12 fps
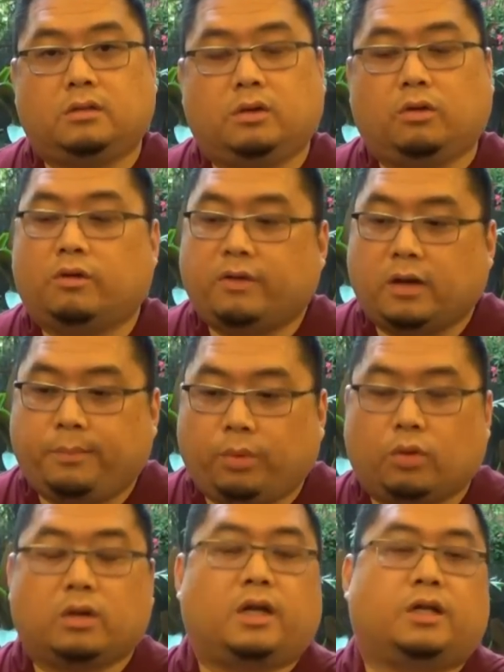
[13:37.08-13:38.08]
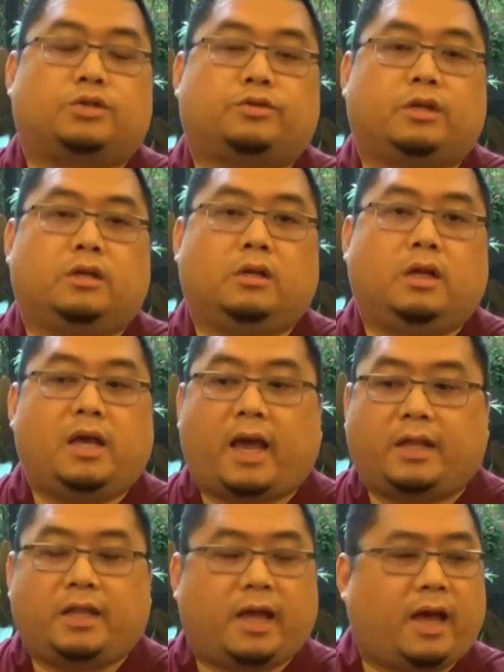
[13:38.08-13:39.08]
or a very poor country,
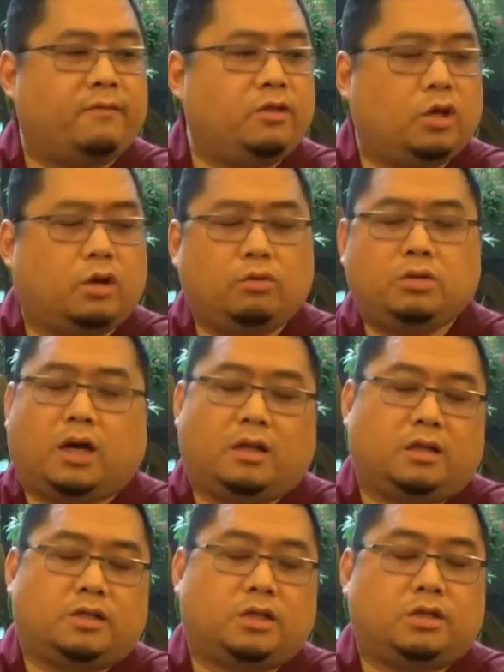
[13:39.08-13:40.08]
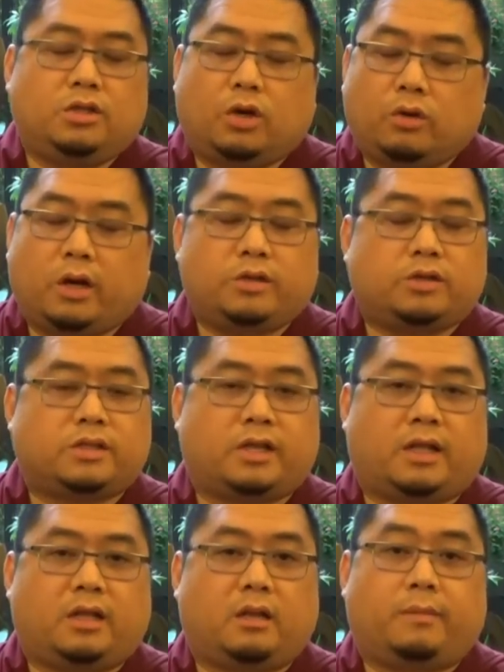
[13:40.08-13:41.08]
and they have no knowledge and no
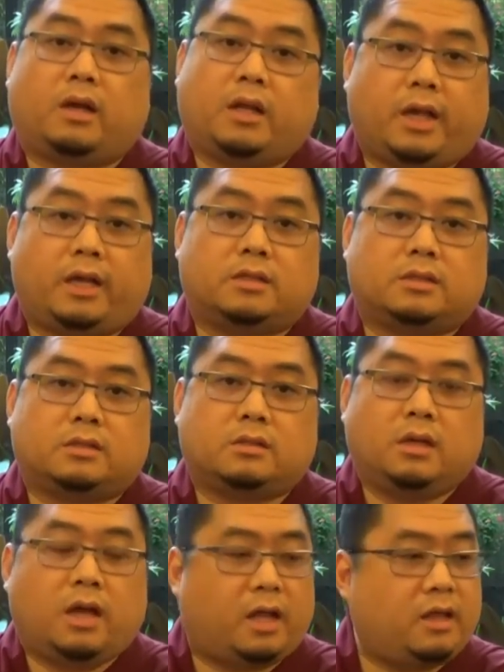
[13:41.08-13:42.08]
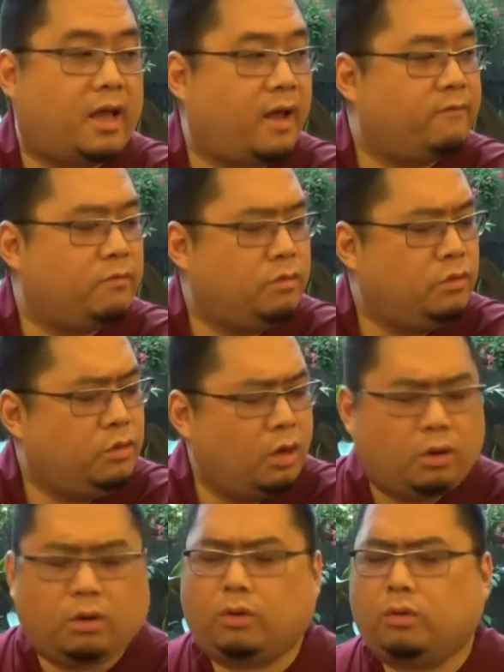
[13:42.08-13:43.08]
understanding about AIDS, and they have
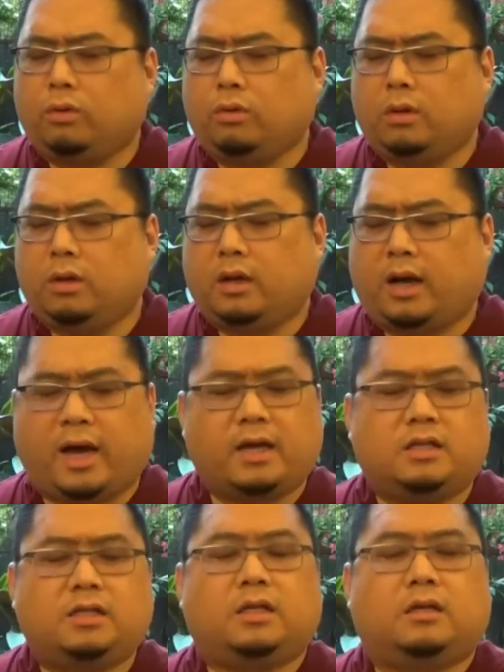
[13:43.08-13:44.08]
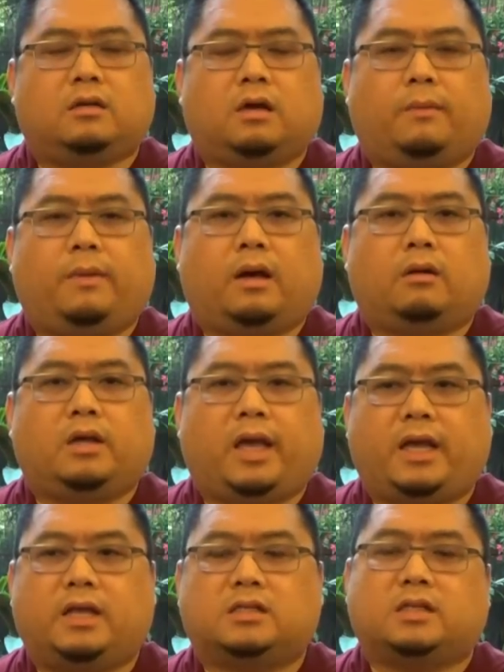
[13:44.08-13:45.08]
no idea
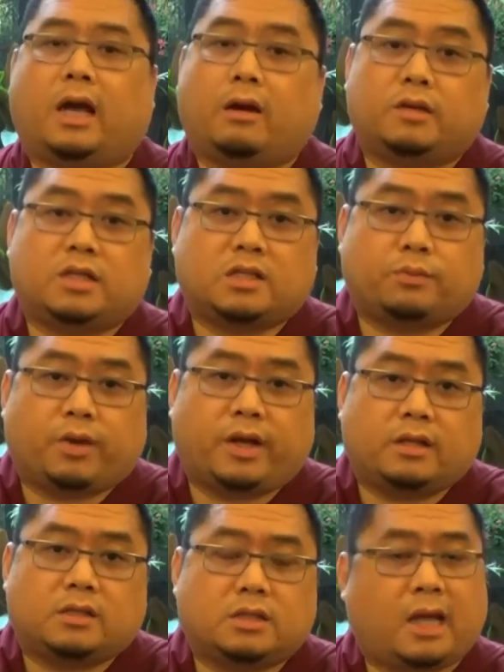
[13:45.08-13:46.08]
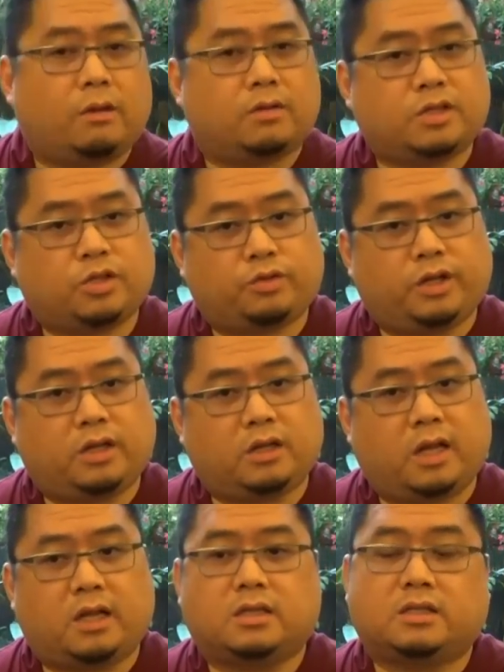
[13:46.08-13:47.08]
about AIDS and how it spreads and how it's
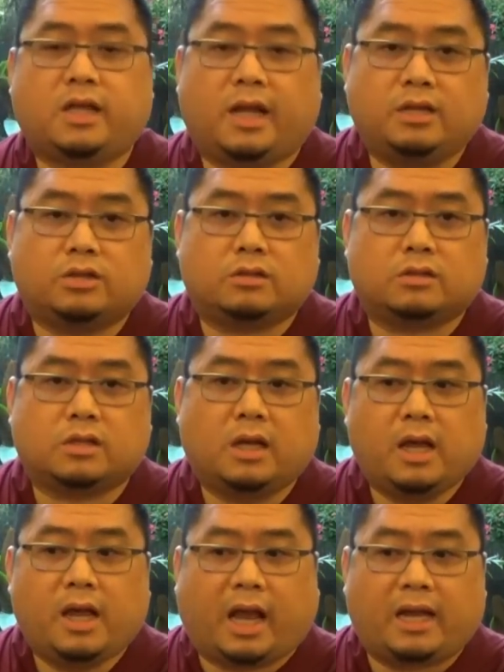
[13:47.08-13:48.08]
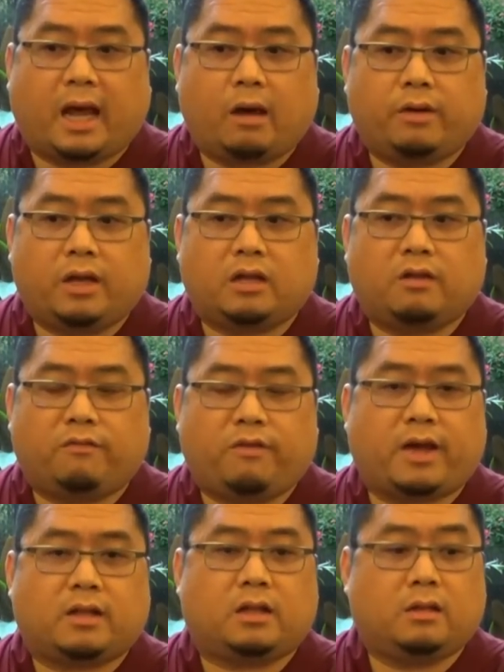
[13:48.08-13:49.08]
treated and it's dangerous and how it can
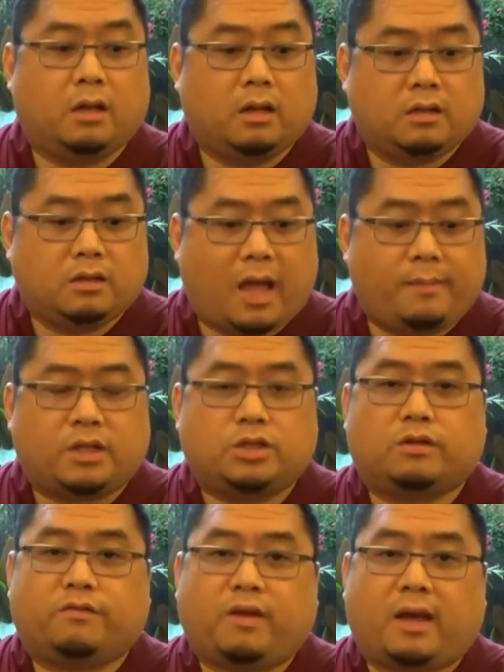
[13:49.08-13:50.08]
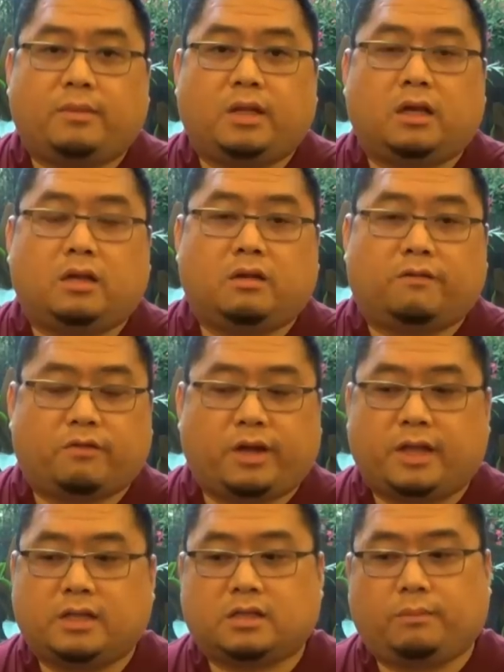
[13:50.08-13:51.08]
affect and damage your family and your
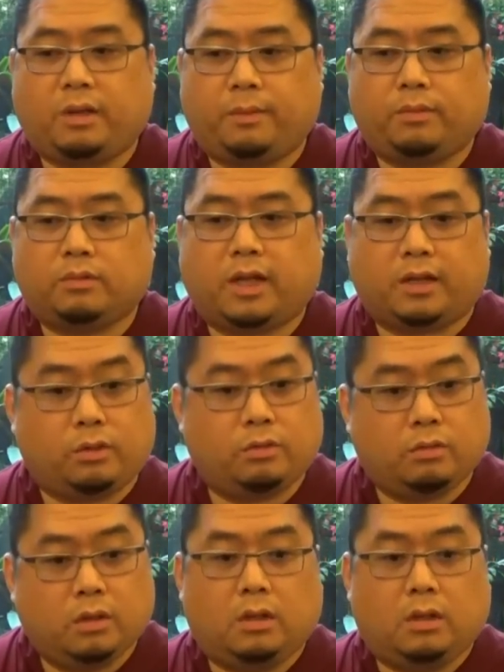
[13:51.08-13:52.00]
friends and people that you